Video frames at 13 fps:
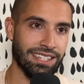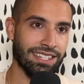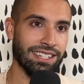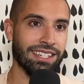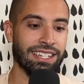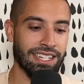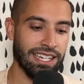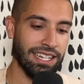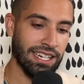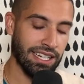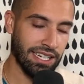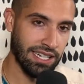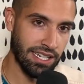Oh shit, we're
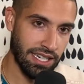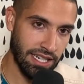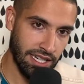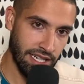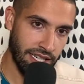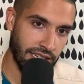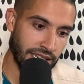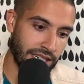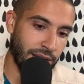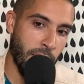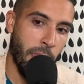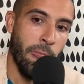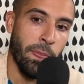recording. Wait, wait,
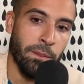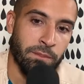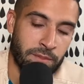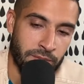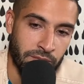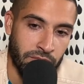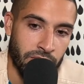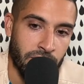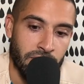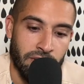let me have a sip of this coffee.